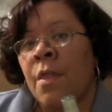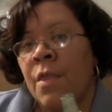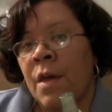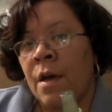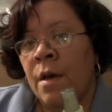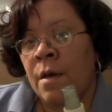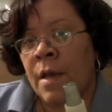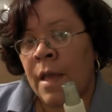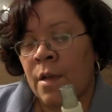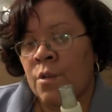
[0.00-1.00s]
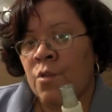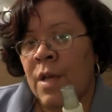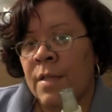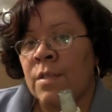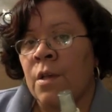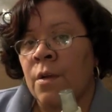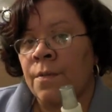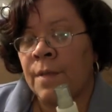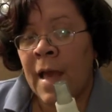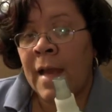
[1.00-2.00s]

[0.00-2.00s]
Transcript: the hairdresser flat